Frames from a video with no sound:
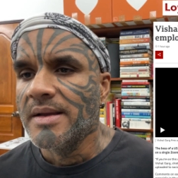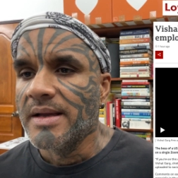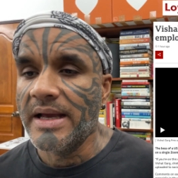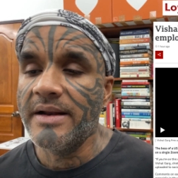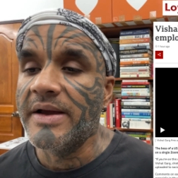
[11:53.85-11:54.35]

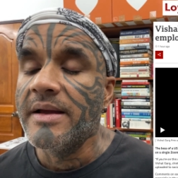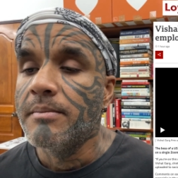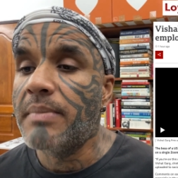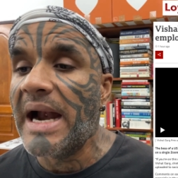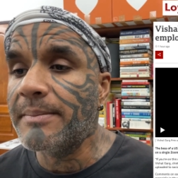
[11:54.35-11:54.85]
Anyway,
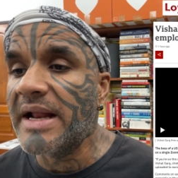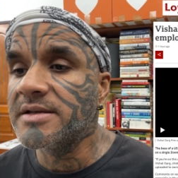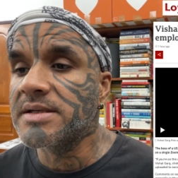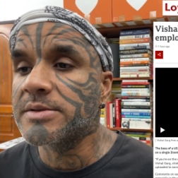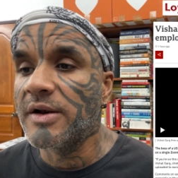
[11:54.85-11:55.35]
bad
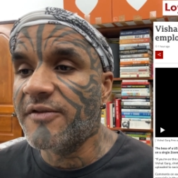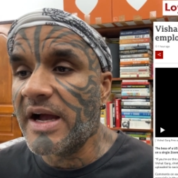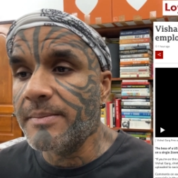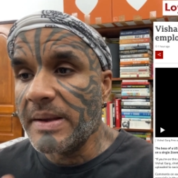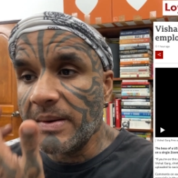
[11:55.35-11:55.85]
managers will
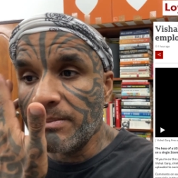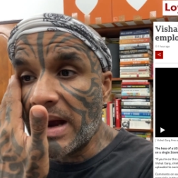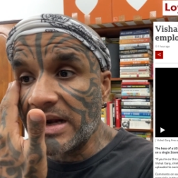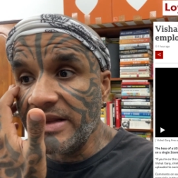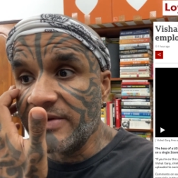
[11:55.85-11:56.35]
fire people
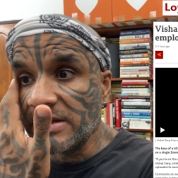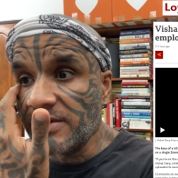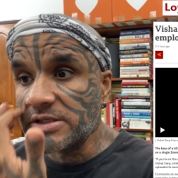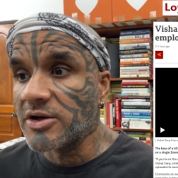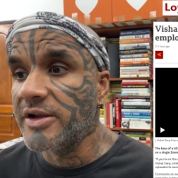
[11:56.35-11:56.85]
badly, whether
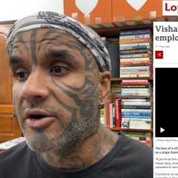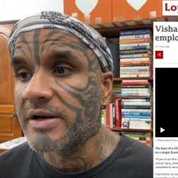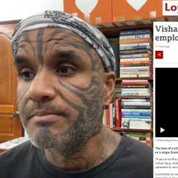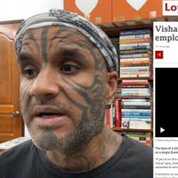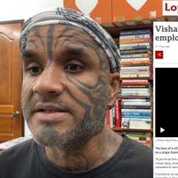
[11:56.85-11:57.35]
virtually or
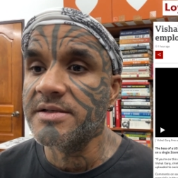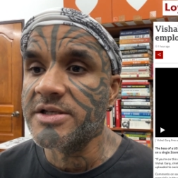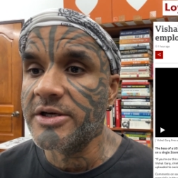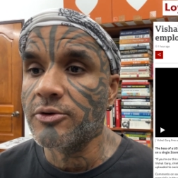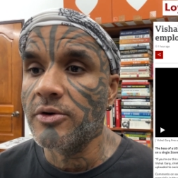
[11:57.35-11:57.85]
in person.
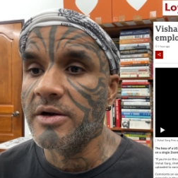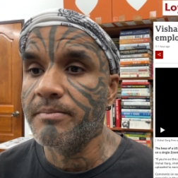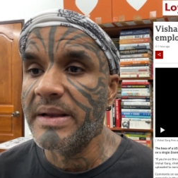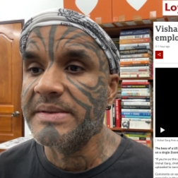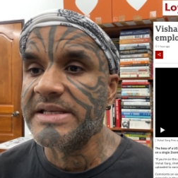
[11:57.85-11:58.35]
She told
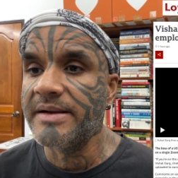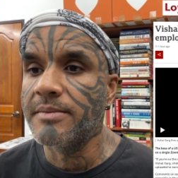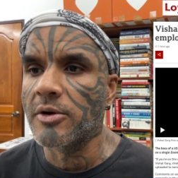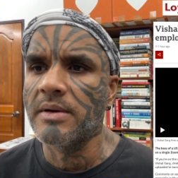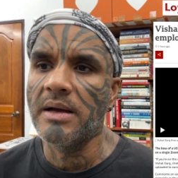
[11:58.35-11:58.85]
BBC,
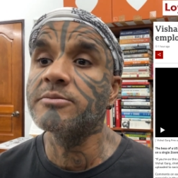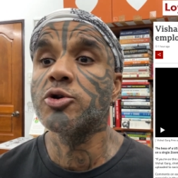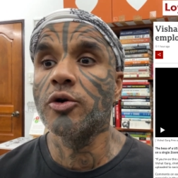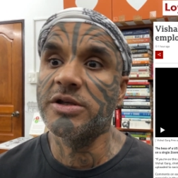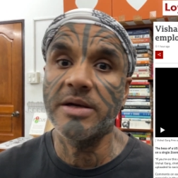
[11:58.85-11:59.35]
bro, I'm
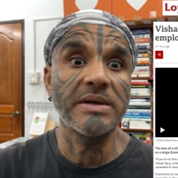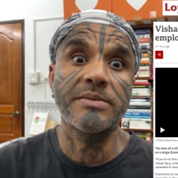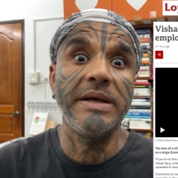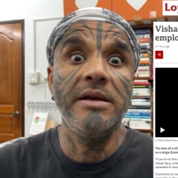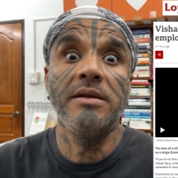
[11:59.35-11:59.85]
sure she
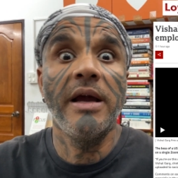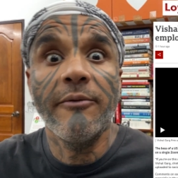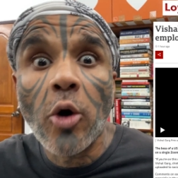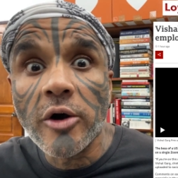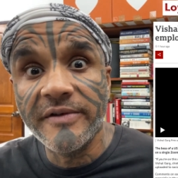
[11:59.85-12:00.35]
must be the
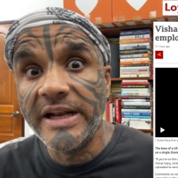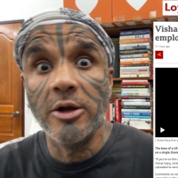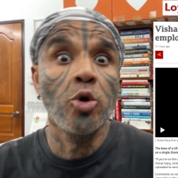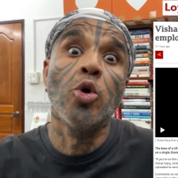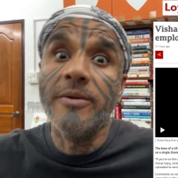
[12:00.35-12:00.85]

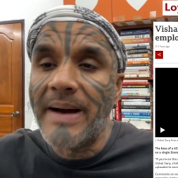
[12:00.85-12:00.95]
award-winning good